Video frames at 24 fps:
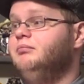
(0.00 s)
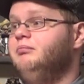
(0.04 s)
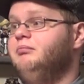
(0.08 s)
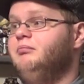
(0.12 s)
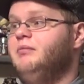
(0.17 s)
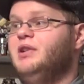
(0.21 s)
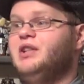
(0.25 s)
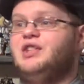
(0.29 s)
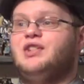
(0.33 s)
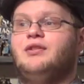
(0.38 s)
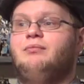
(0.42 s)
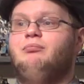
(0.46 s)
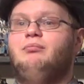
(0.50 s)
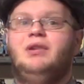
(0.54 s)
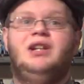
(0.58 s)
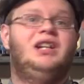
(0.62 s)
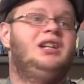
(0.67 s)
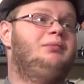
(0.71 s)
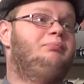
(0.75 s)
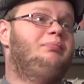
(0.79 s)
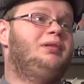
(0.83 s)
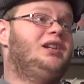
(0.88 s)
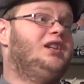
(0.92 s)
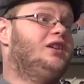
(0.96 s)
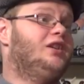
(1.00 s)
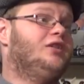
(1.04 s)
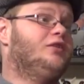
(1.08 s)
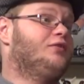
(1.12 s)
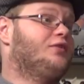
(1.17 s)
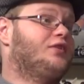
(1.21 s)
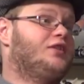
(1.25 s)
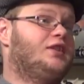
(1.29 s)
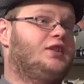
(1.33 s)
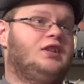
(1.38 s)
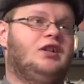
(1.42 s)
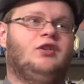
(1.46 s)
Missed many
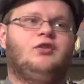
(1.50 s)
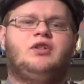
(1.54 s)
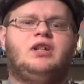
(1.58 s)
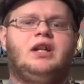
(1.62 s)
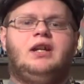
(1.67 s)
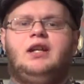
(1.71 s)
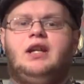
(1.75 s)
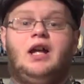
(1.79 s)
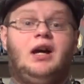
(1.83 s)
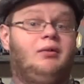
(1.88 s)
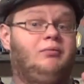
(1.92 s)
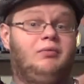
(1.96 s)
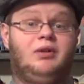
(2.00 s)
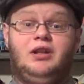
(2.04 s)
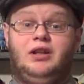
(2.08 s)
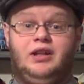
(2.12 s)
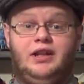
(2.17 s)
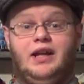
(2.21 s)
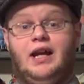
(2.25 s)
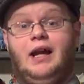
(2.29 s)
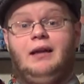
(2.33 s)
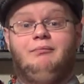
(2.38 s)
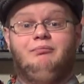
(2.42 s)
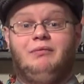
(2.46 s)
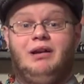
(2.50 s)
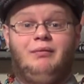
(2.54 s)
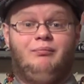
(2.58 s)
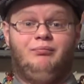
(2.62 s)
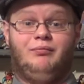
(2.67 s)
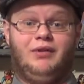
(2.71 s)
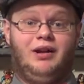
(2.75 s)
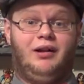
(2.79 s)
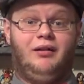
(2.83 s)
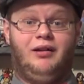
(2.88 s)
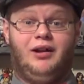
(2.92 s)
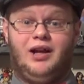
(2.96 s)
bills. Okay, not really.
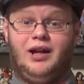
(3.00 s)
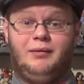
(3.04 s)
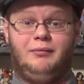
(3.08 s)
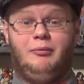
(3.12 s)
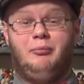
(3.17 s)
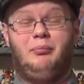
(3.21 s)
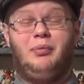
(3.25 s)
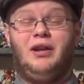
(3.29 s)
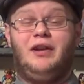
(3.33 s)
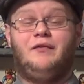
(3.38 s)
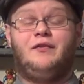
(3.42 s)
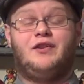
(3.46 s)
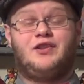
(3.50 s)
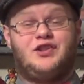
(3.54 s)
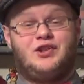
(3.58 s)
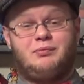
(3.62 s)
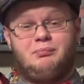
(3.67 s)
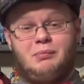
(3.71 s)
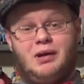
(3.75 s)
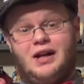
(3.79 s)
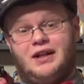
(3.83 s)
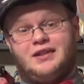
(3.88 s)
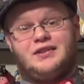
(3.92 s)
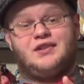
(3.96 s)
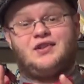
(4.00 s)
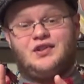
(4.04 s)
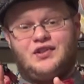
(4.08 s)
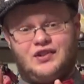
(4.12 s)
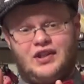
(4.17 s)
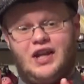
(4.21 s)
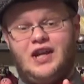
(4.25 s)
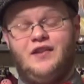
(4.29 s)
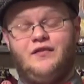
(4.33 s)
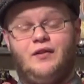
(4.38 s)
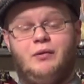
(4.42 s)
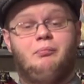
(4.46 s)
I'm a bit of a smart
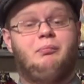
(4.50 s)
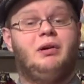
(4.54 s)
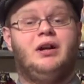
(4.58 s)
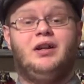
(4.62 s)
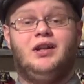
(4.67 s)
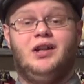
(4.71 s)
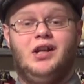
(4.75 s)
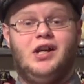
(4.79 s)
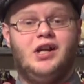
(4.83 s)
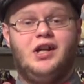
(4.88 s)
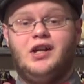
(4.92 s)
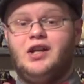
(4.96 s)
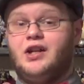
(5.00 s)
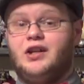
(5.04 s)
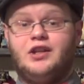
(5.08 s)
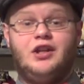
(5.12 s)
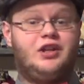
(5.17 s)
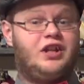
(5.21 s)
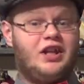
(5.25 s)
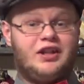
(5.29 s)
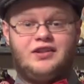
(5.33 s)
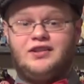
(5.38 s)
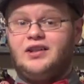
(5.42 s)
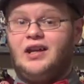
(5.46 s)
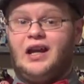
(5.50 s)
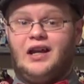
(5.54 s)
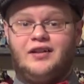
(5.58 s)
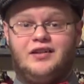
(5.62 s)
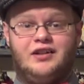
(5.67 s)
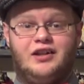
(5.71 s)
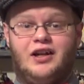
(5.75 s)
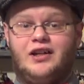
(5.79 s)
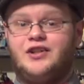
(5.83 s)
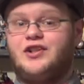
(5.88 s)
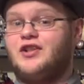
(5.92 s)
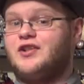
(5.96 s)
saver, but you get the
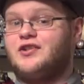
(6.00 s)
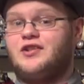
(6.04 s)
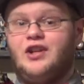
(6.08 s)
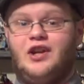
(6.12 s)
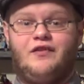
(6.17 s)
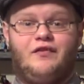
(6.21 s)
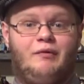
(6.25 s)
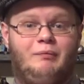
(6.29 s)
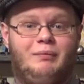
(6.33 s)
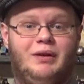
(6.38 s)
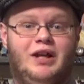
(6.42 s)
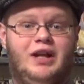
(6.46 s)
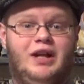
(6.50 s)
idea. I just love them.